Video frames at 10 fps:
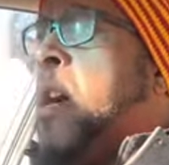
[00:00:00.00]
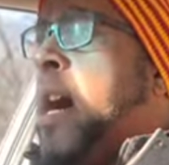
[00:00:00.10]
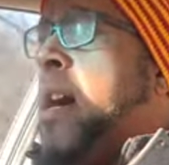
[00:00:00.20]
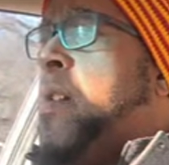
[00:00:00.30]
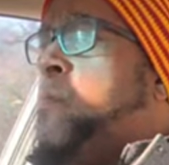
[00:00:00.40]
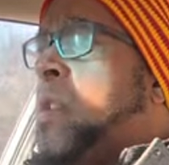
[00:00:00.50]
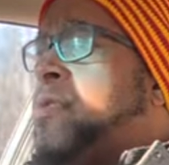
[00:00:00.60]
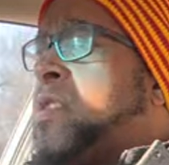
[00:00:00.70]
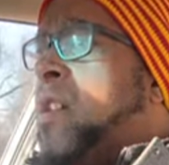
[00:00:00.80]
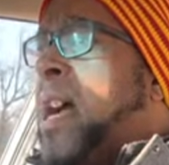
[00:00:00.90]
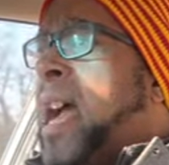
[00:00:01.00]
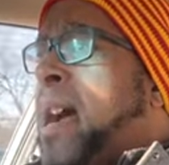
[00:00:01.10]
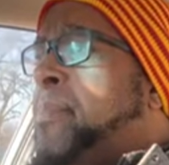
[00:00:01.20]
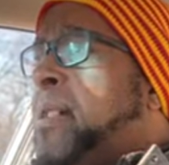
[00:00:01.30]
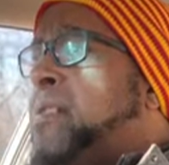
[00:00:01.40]
What's going to
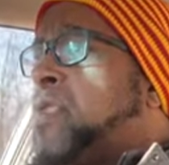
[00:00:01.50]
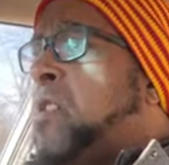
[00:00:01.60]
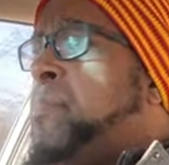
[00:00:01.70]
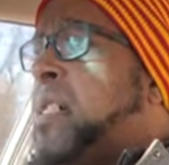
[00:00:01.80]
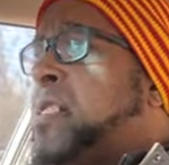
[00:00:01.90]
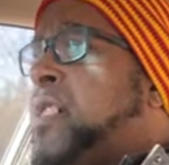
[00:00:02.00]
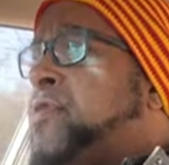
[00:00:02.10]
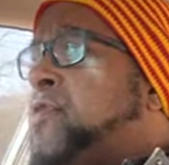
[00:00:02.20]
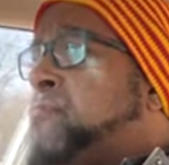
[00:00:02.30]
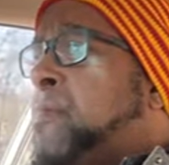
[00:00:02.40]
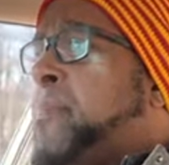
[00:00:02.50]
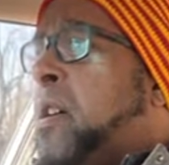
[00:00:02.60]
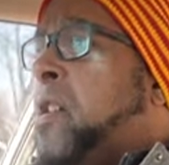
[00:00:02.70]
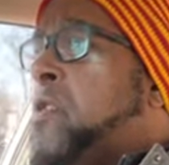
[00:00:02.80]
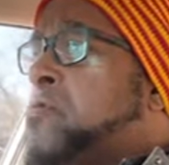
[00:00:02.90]
happen? It's going to be a good Super
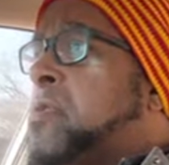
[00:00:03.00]
Bowl.